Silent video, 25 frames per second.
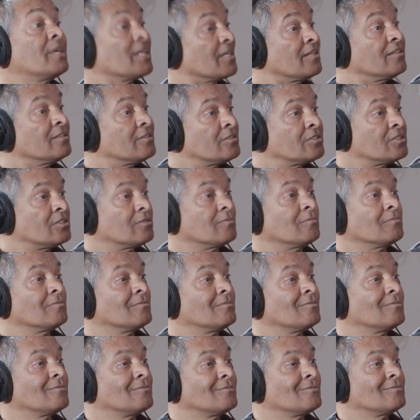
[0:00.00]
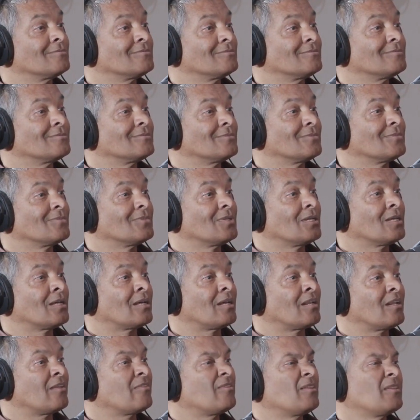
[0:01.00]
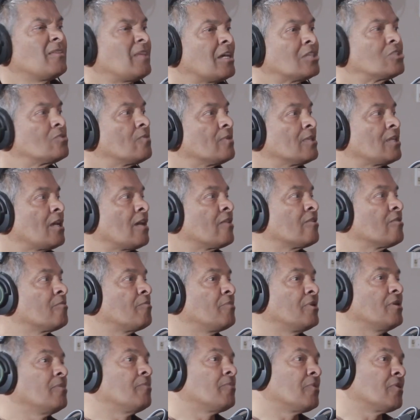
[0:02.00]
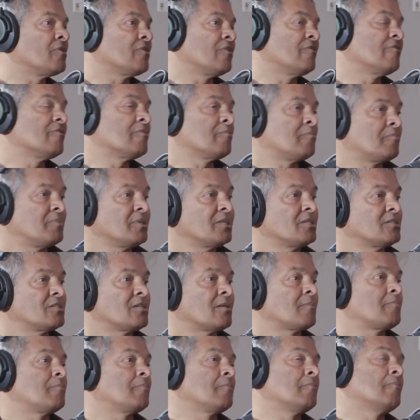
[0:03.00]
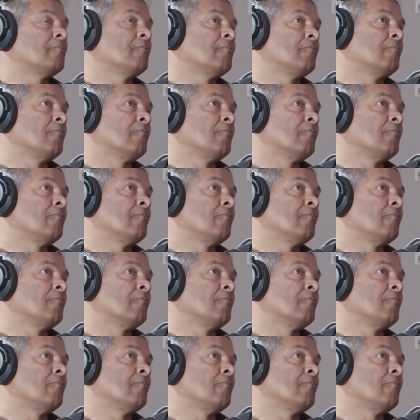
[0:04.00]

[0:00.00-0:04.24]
mechanism. And I think that's what other people even picked up